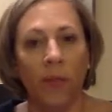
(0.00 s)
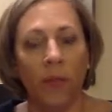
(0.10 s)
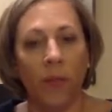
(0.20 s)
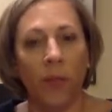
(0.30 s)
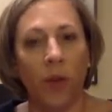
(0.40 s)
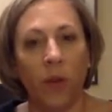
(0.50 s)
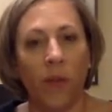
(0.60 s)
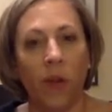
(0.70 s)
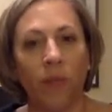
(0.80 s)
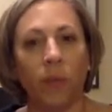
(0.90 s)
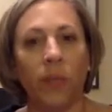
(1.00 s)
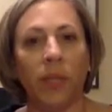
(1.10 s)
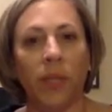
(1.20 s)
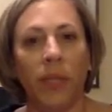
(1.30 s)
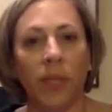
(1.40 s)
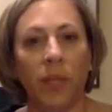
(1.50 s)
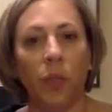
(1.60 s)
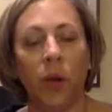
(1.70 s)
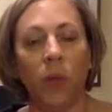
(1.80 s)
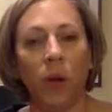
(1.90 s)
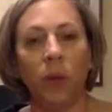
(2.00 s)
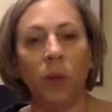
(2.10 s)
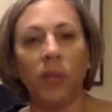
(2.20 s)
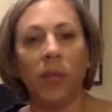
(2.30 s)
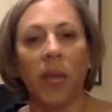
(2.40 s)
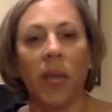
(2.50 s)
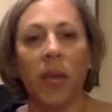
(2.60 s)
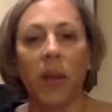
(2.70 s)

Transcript: from 35% down to 21%,